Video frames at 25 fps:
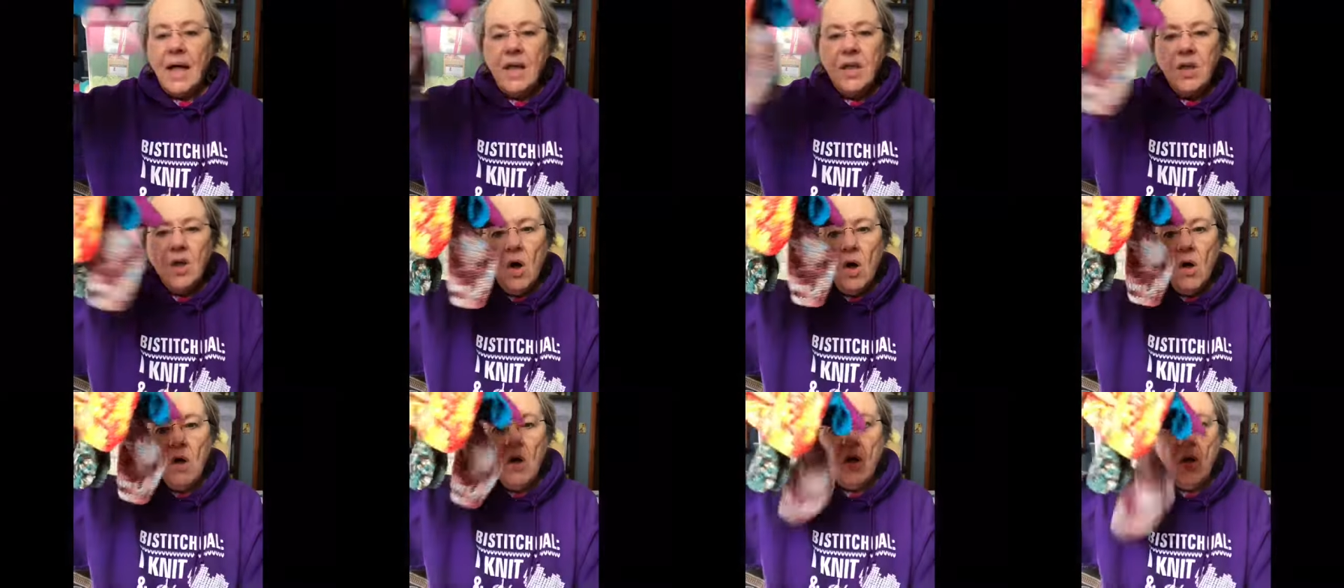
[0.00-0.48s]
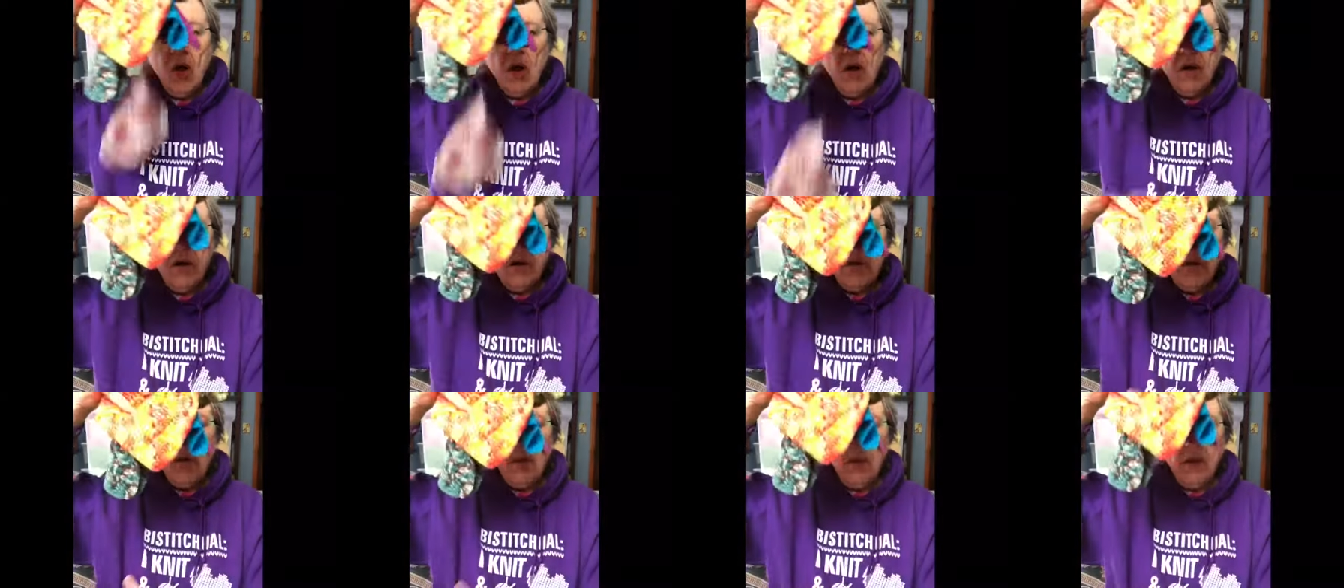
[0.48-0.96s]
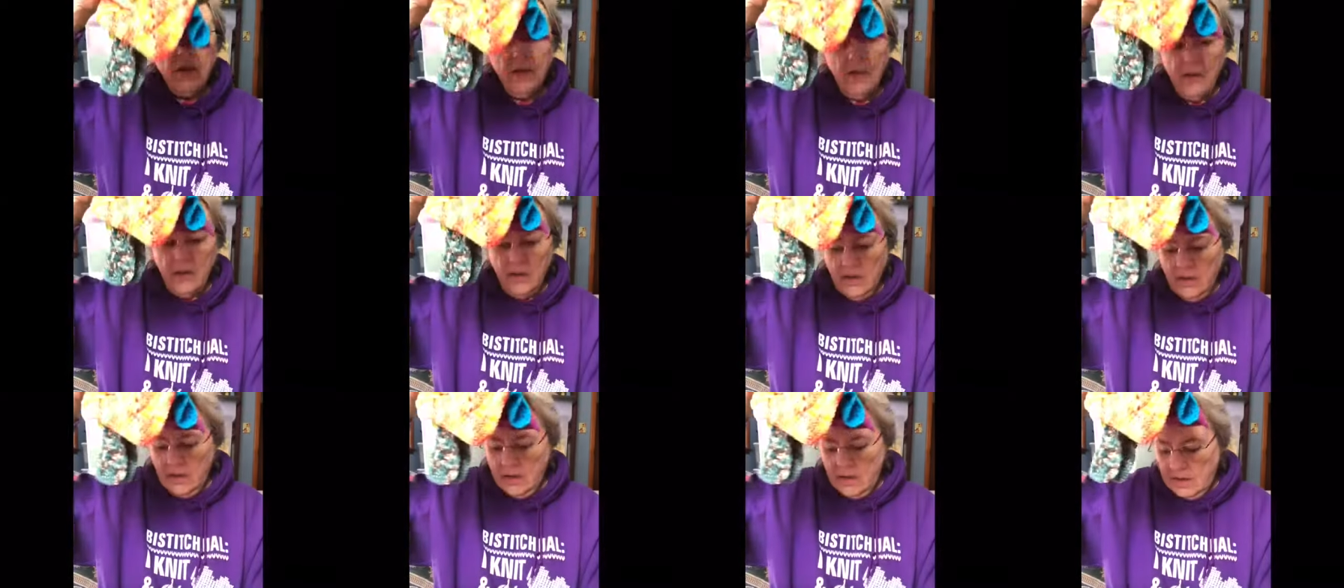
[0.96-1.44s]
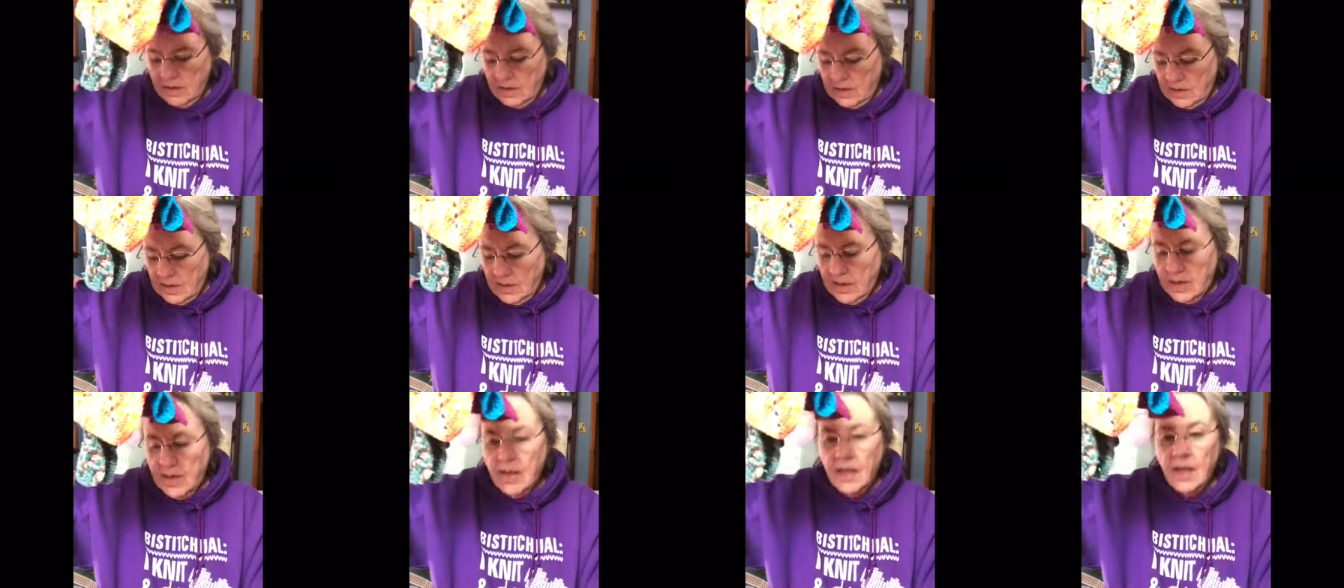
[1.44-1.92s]
yarn,
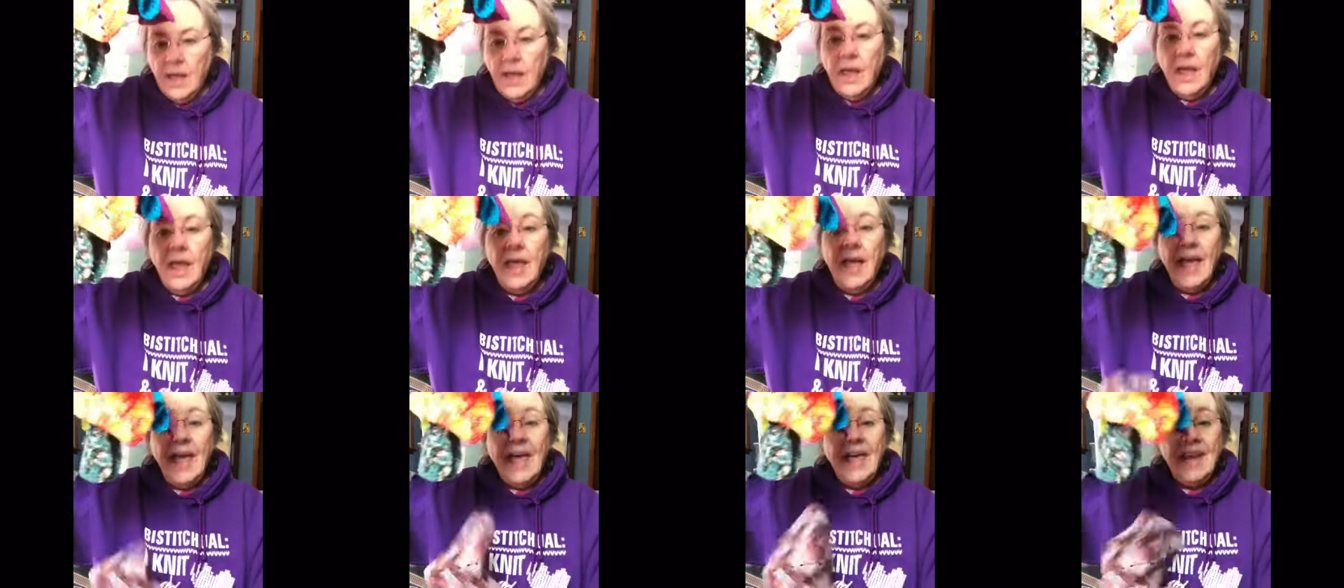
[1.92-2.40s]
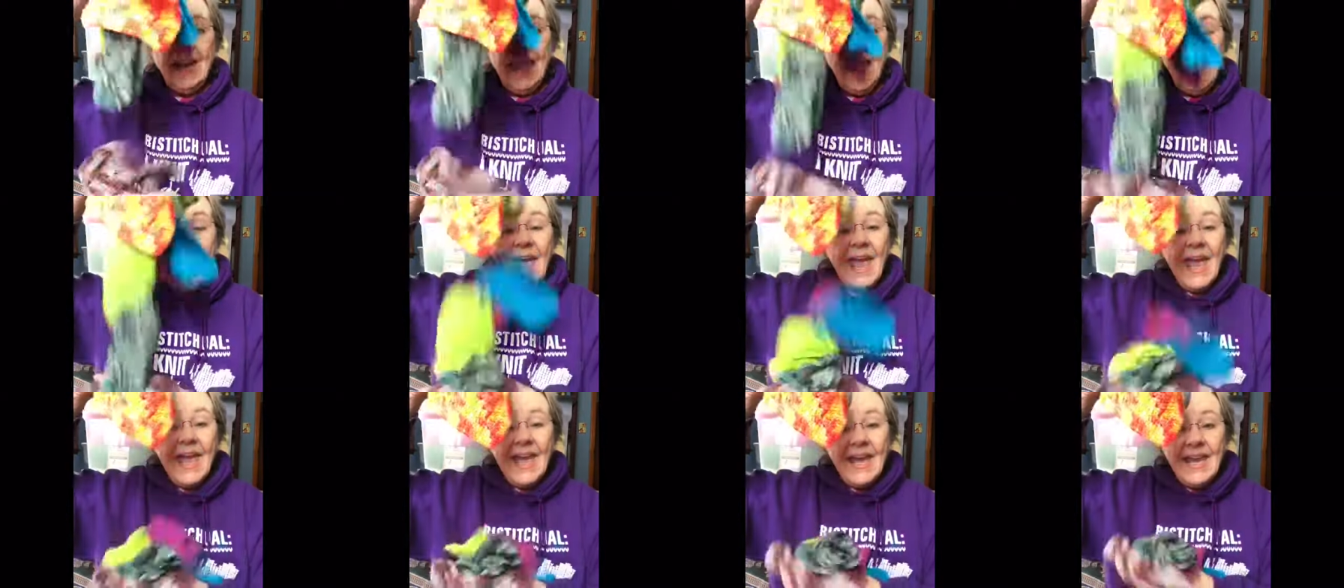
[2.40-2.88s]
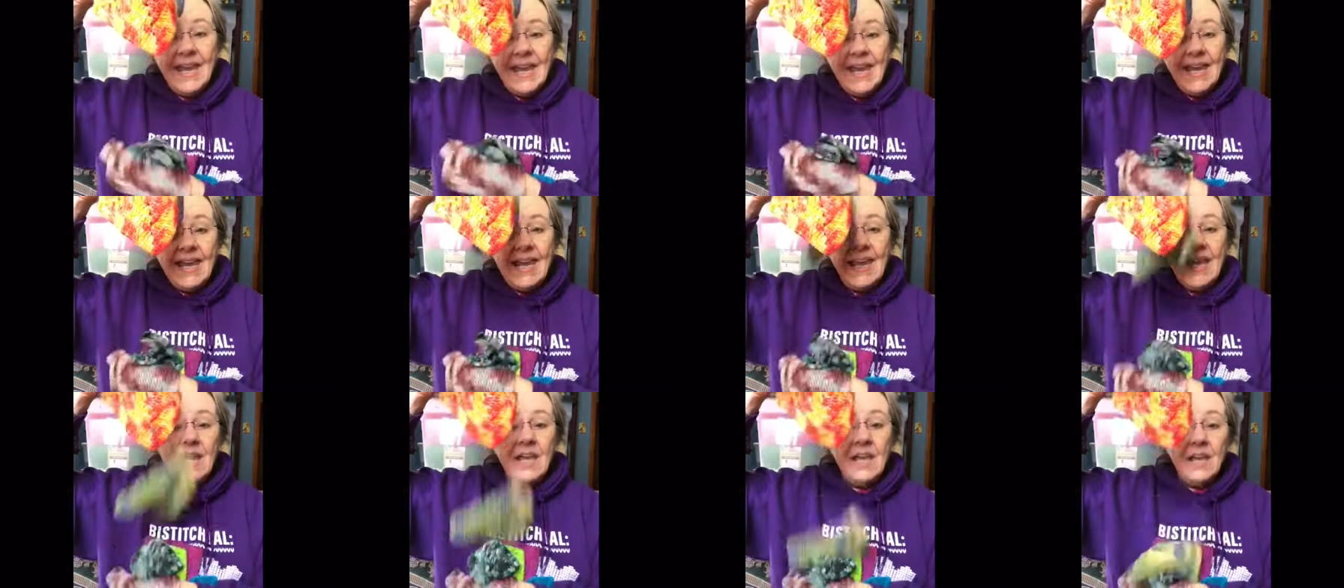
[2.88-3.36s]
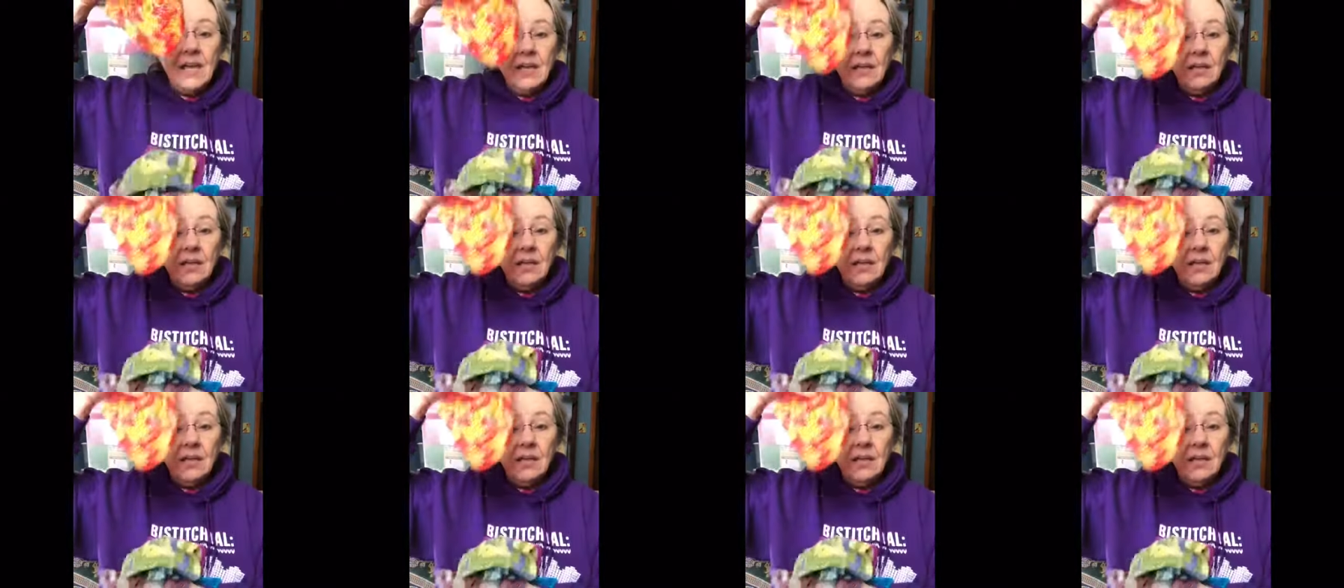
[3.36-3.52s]
and 80